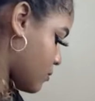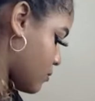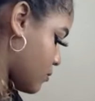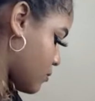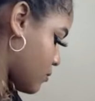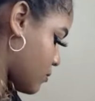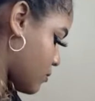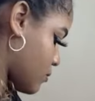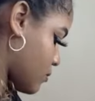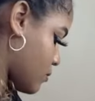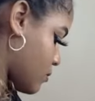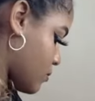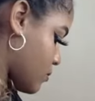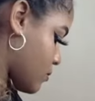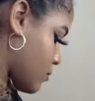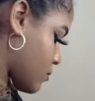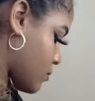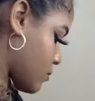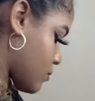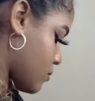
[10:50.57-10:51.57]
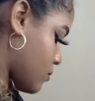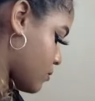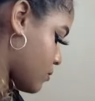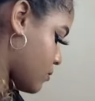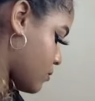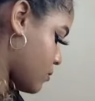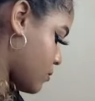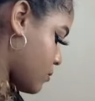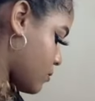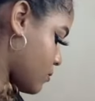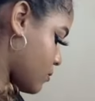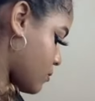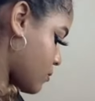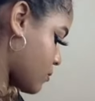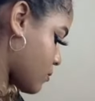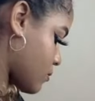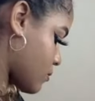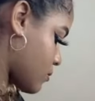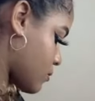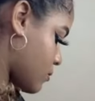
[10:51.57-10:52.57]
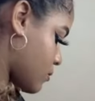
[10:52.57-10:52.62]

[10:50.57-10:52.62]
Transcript: (not speaking)